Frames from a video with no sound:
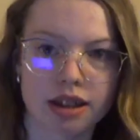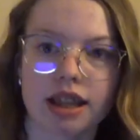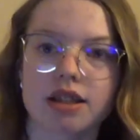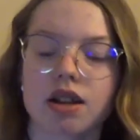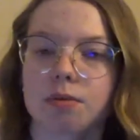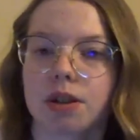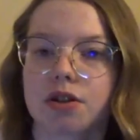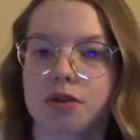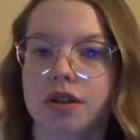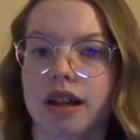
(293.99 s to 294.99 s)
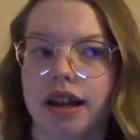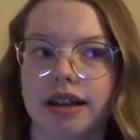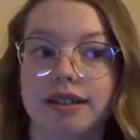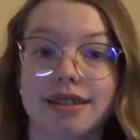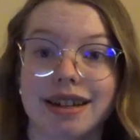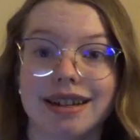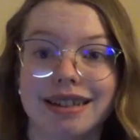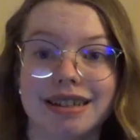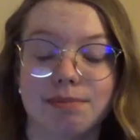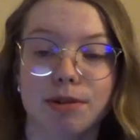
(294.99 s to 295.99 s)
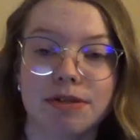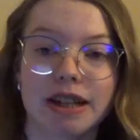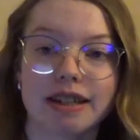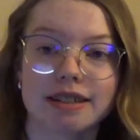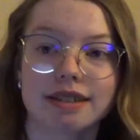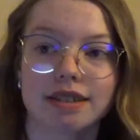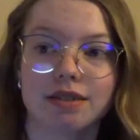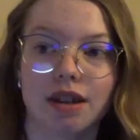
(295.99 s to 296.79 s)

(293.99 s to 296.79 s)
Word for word: That's all I'm going to do today. Tonight is movie night.